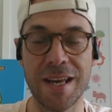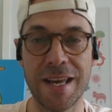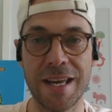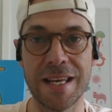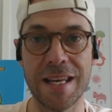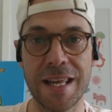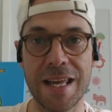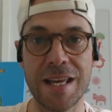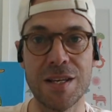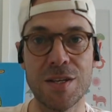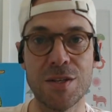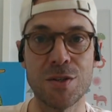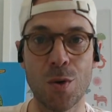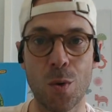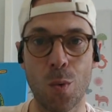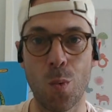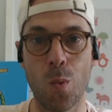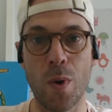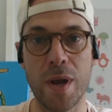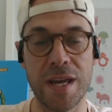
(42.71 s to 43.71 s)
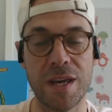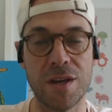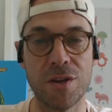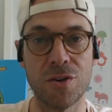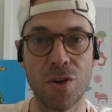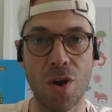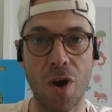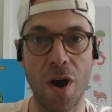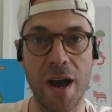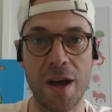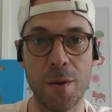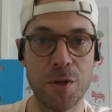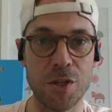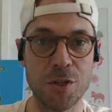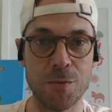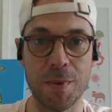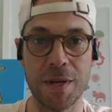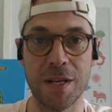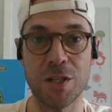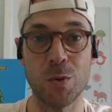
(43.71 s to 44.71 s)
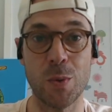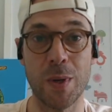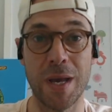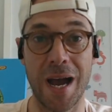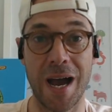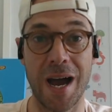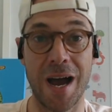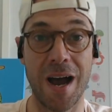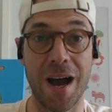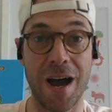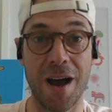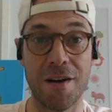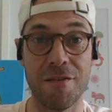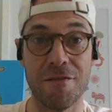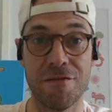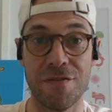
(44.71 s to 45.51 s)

It is week 9, which means we are